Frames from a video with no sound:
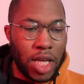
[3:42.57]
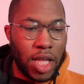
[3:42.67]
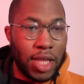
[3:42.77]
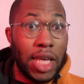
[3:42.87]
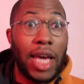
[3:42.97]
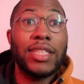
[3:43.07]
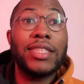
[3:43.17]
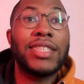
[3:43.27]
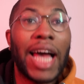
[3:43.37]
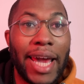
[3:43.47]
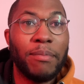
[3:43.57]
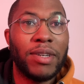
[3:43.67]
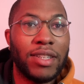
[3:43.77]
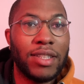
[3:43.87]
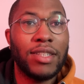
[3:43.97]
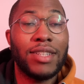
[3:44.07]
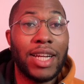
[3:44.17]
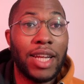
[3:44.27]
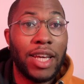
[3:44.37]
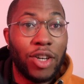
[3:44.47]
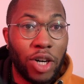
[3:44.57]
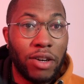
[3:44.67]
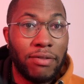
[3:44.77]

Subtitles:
the excitement that they got